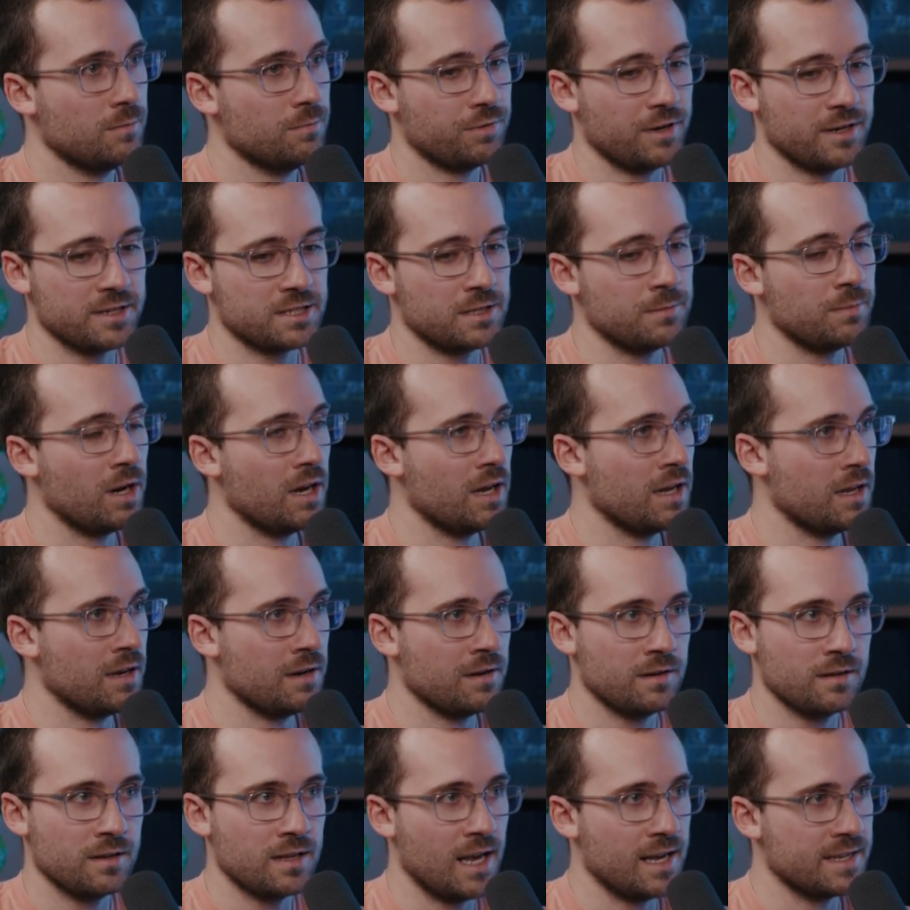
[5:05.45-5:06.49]
Press the
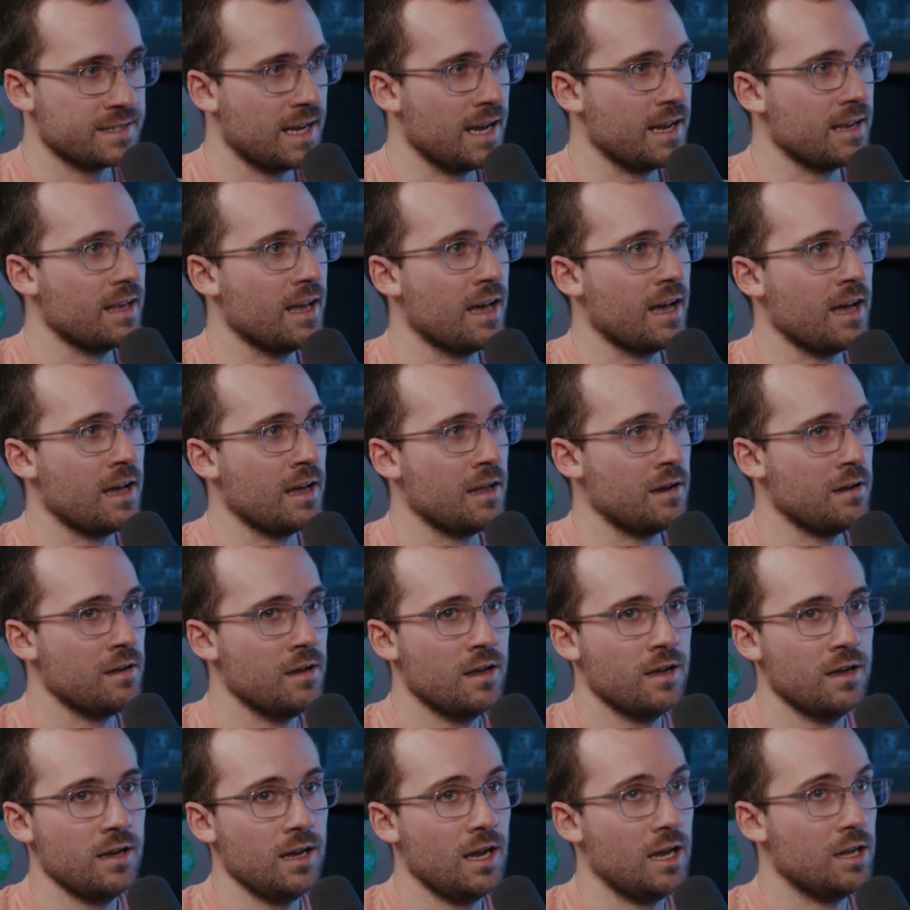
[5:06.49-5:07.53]
button. Yes, I can.
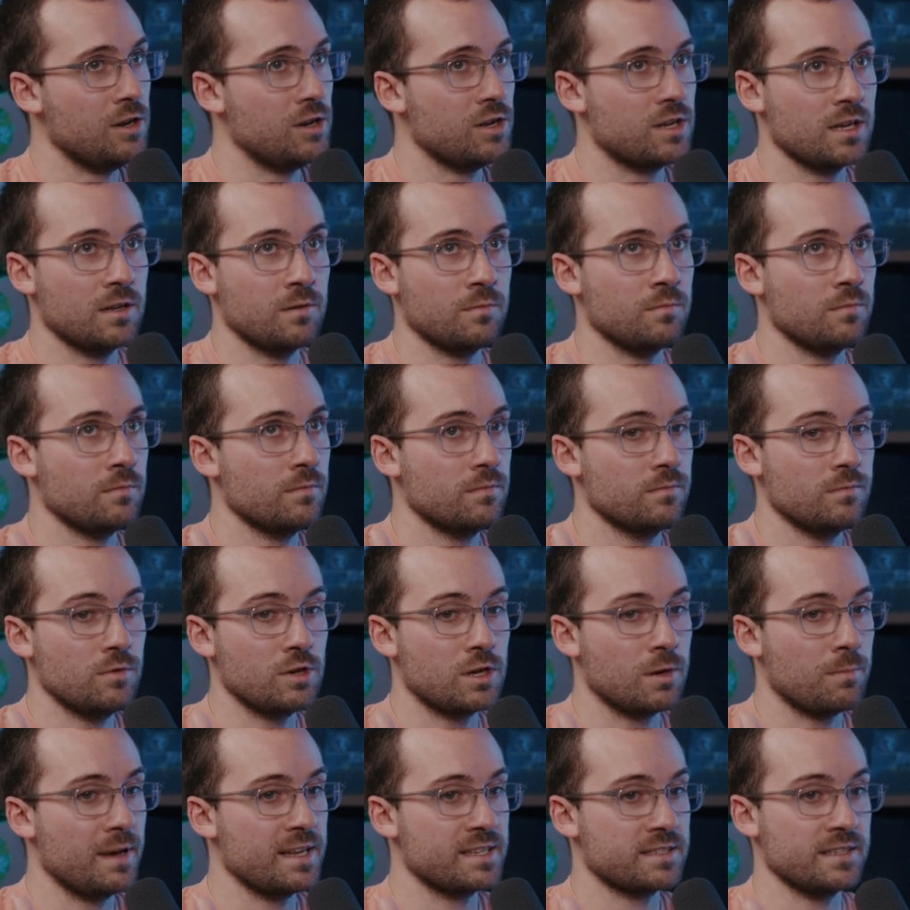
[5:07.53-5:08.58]
And you can
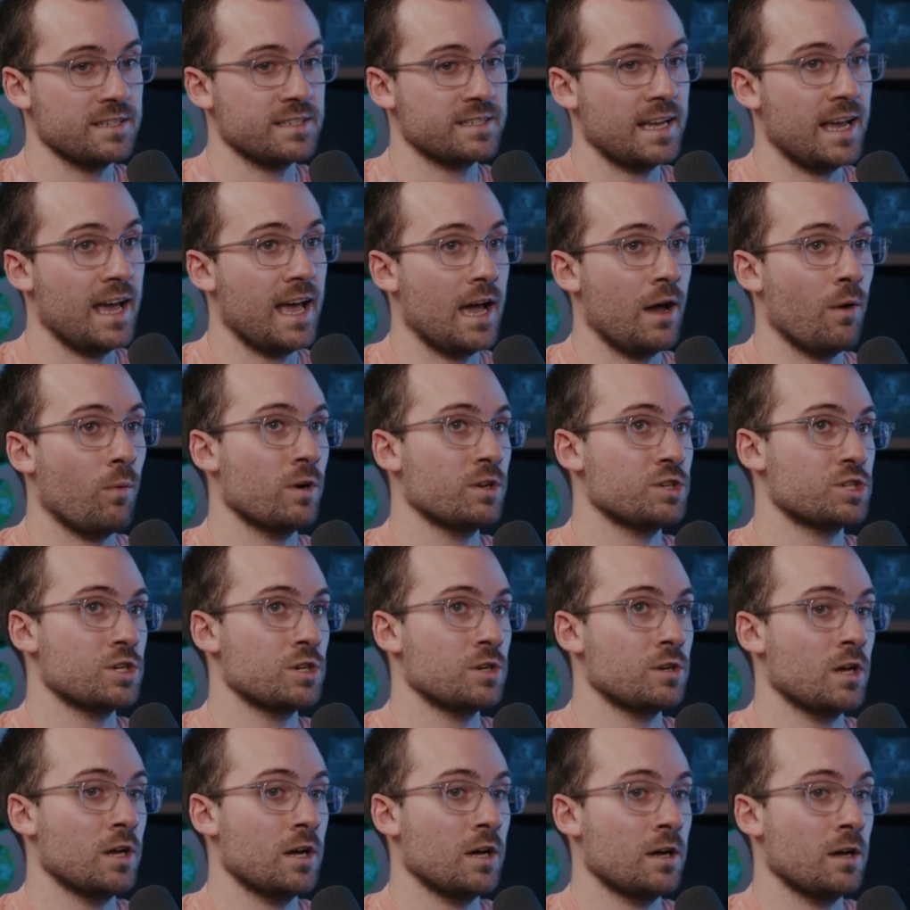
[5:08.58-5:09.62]
basically say, hey, I want
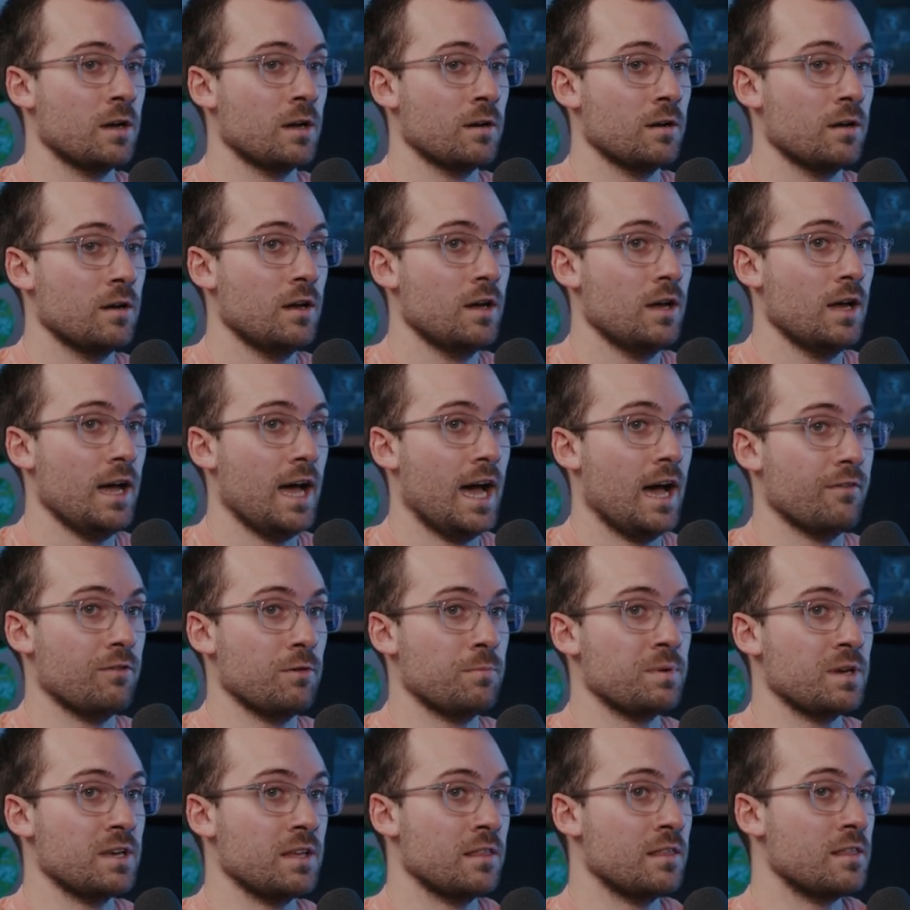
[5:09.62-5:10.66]
you to have
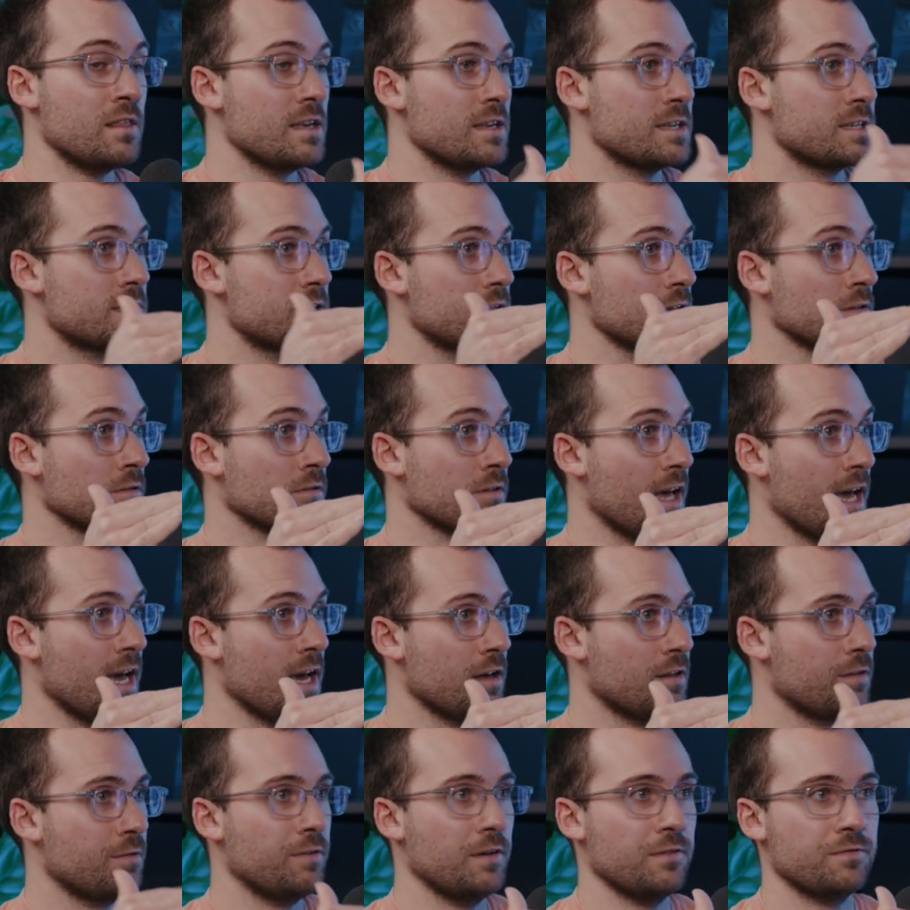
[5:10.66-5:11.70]
it be this
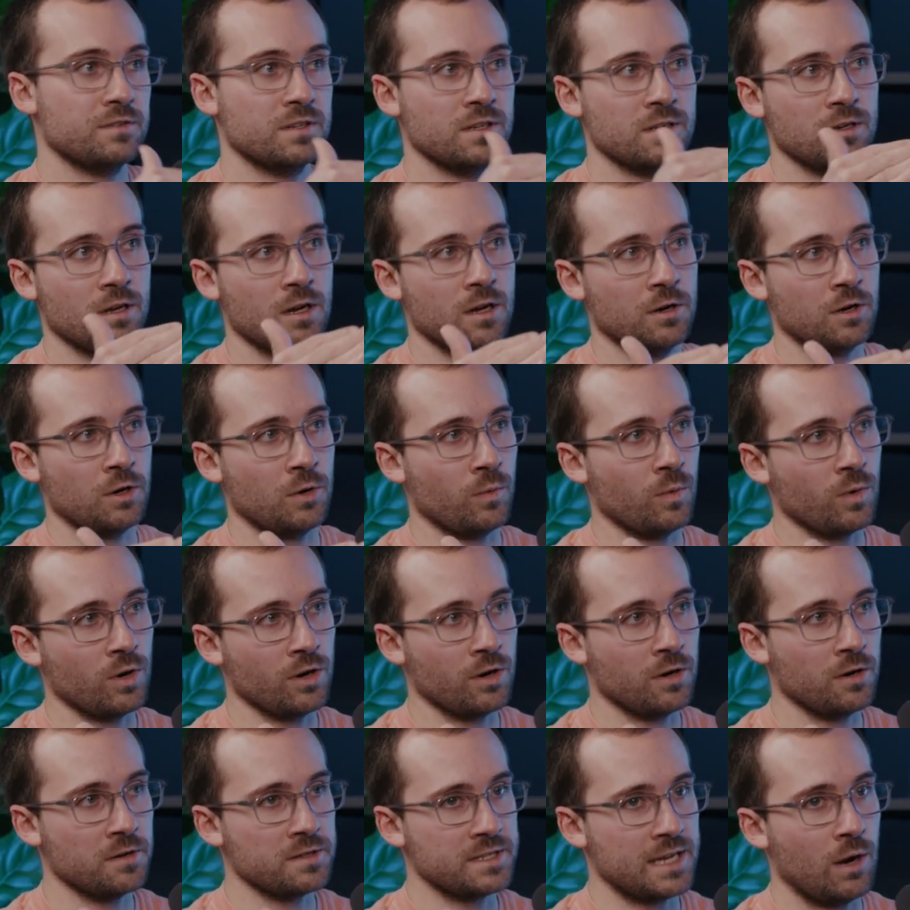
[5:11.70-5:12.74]
length, 1,500
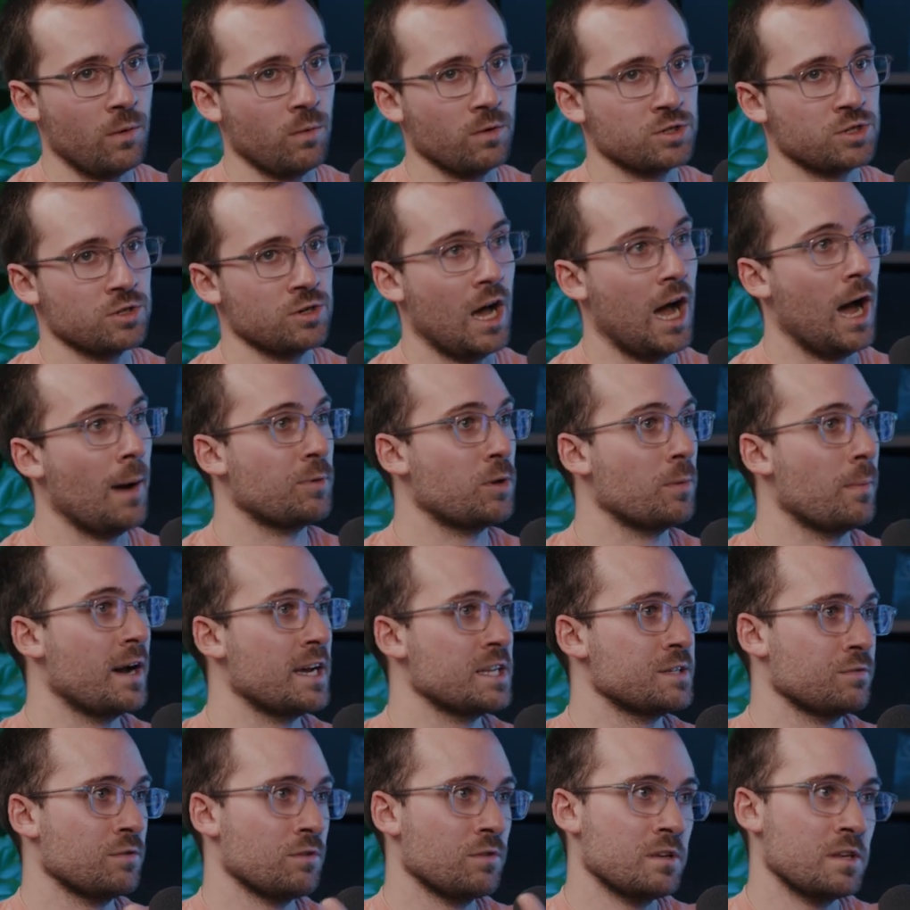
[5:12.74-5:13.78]
words. I want you to
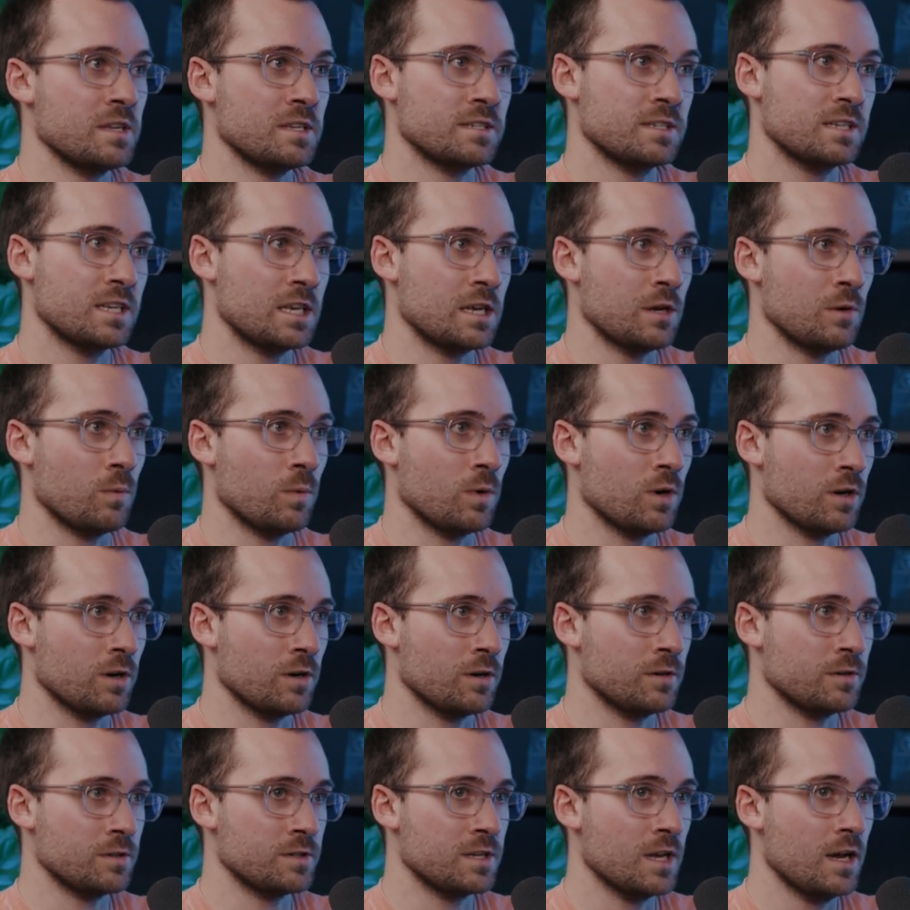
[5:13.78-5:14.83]
optimize for these
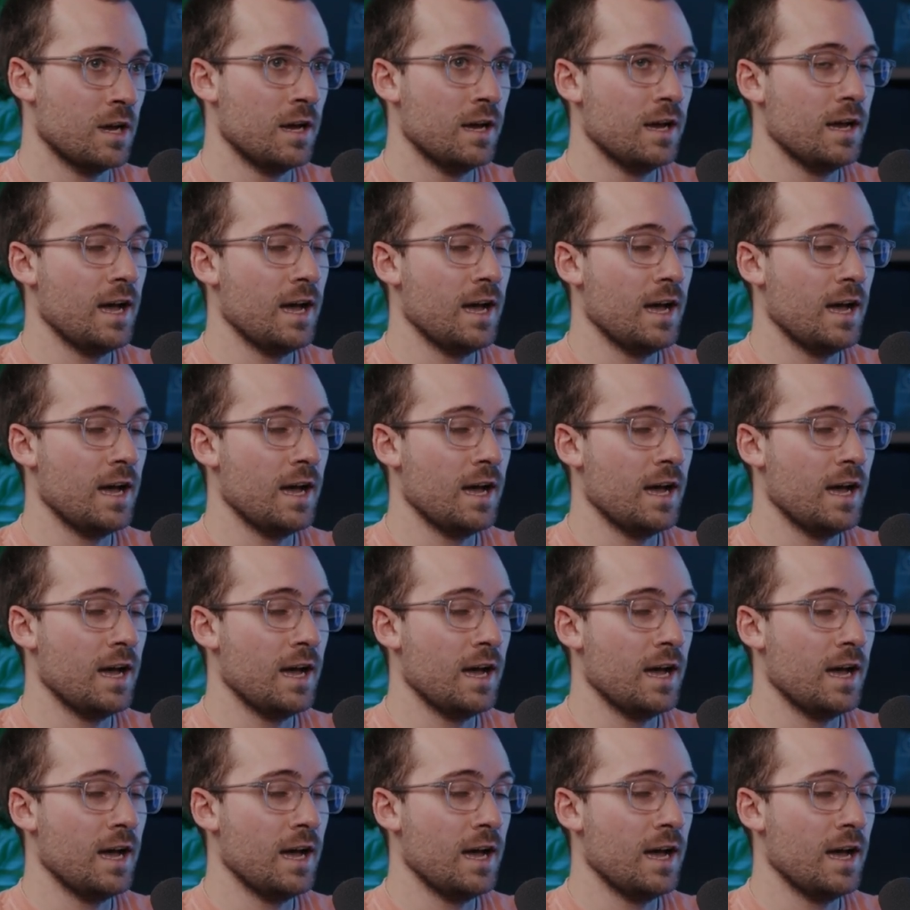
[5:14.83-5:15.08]
keywords.